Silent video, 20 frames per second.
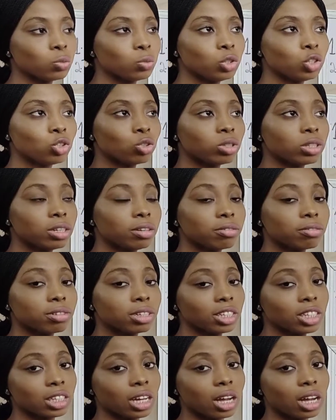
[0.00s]
we should
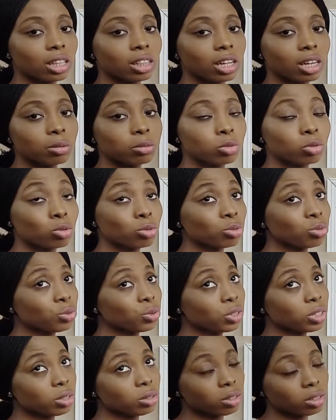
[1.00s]
invest our times to
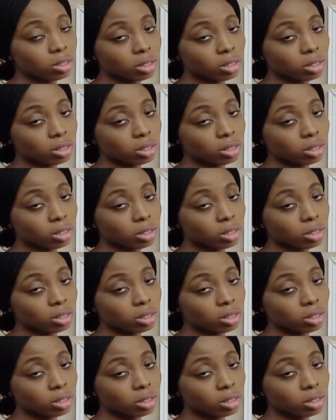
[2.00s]
reading.